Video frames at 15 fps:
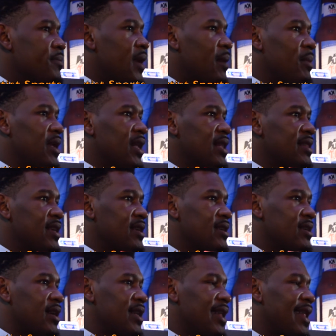I mean, I think
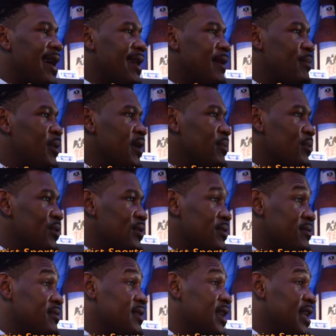a lot of
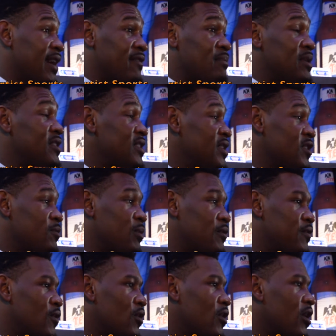people, and I've mentioned this
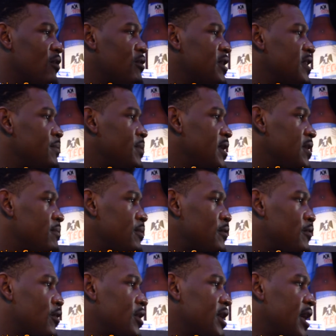before, are really beaten
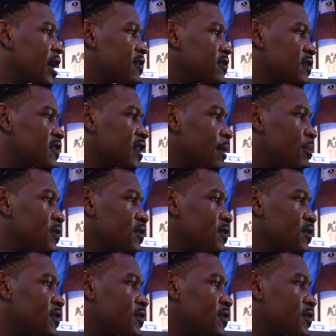before they actually step